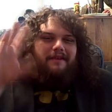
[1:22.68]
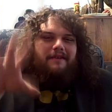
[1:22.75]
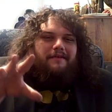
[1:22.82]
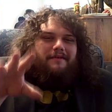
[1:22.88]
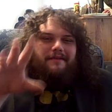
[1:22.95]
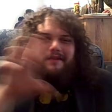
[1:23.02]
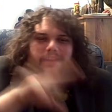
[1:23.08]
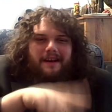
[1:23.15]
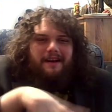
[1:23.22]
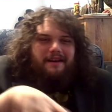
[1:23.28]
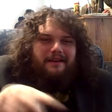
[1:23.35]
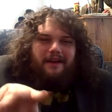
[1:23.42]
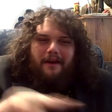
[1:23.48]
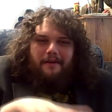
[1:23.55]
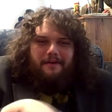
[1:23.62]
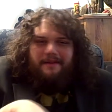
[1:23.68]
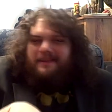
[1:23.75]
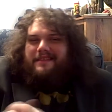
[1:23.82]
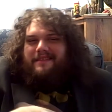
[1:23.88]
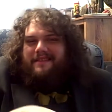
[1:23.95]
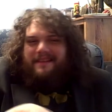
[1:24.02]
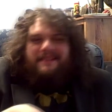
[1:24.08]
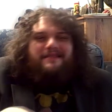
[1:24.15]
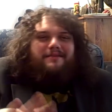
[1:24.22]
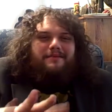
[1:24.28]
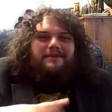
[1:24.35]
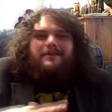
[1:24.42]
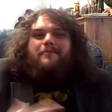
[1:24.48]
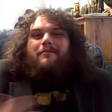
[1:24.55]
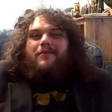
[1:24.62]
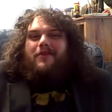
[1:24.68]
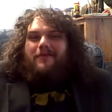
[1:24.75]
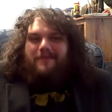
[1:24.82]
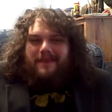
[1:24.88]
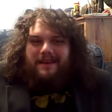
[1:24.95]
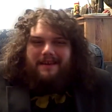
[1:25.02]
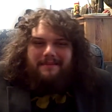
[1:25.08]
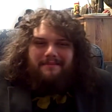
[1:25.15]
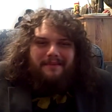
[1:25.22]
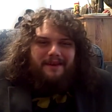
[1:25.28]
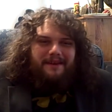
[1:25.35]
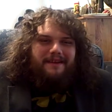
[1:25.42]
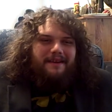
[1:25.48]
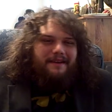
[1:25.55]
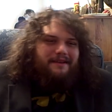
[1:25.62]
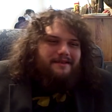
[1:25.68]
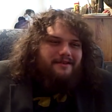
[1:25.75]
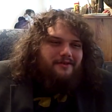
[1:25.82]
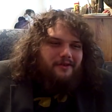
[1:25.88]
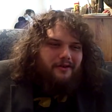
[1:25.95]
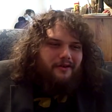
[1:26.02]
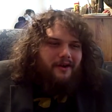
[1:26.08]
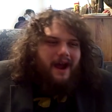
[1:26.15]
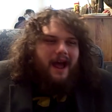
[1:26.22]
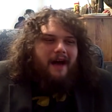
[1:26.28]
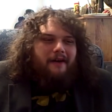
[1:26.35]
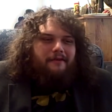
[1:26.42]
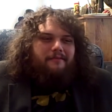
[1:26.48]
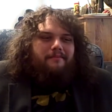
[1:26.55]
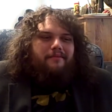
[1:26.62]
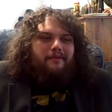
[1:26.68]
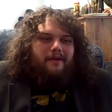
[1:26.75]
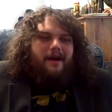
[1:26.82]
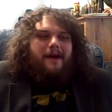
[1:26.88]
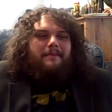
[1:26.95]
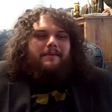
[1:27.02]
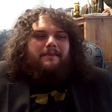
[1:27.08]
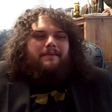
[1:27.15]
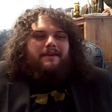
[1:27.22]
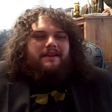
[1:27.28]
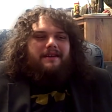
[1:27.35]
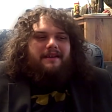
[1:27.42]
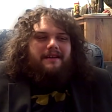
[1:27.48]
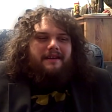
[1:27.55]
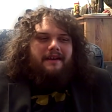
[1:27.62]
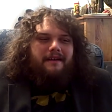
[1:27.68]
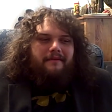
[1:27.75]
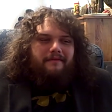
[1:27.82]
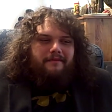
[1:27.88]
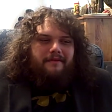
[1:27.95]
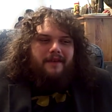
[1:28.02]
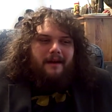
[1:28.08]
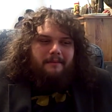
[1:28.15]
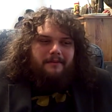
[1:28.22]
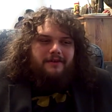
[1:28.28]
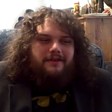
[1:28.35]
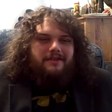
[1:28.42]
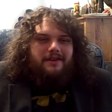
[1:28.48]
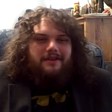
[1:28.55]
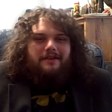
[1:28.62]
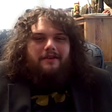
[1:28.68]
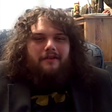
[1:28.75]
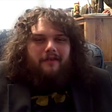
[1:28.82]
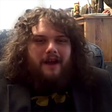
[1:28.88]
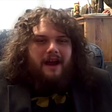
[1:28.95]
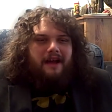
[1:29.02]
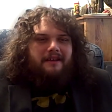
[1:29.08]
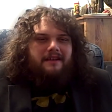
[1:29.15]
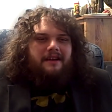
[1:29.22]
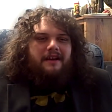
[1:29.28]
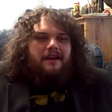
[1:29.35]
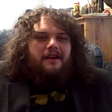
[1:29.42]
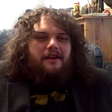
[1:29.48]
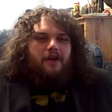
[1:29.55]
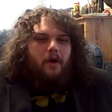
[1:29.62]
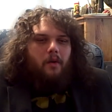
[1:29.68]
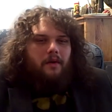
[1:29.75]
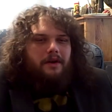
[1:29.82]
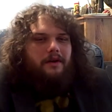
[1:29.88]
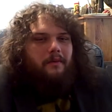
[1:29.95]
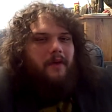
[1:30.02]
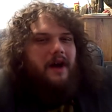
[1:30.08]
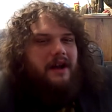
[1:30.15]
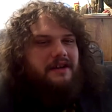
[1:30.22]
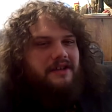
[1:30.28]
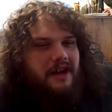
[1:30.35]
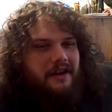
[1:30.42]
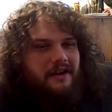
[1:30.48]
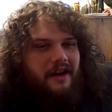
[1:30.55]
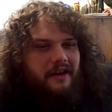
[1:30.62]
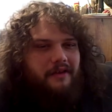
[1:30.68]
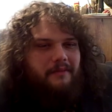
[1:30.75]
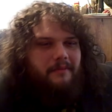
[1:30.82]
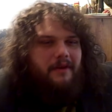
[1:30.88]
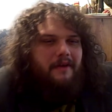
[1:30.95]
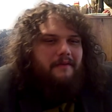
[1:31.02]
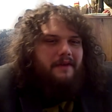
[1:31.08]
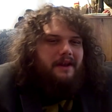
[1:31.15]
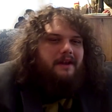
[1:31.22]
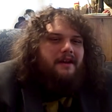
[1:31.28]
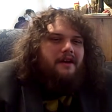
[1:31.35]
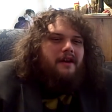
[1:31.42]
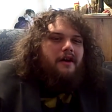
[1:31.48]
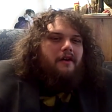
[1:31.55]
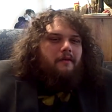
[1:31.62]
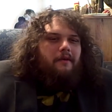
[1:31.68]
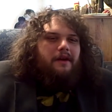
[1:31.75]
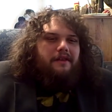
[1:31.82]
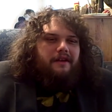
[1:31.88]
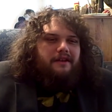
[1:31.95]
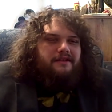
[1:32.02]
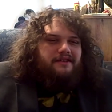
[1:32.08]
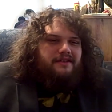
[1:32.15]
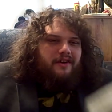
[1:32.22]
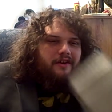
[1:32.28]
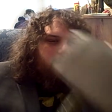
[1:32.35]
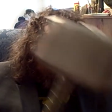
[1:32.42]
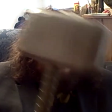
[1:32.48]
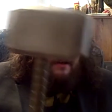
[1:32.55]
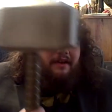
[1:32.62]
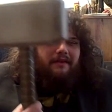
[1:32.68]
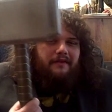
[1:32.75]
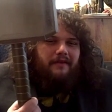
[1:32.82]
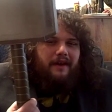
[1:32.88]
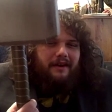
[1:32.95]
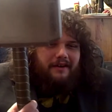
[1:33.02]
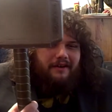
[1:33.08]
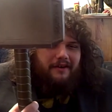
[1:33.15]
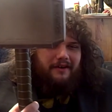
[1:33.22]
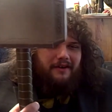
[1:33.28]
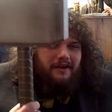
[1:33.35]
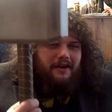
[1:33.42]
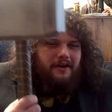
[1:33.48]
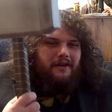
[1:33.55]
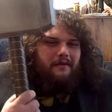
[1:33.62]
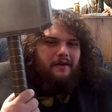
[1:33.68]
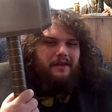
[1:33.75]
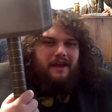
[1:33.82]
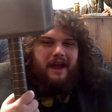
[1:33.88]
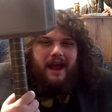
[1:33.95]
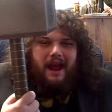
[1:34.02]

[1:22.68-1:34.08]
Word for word: you didn't know that this was a movie, because you're out probably, if numbers are correct, going to watch another movie with a certain motherfucker with a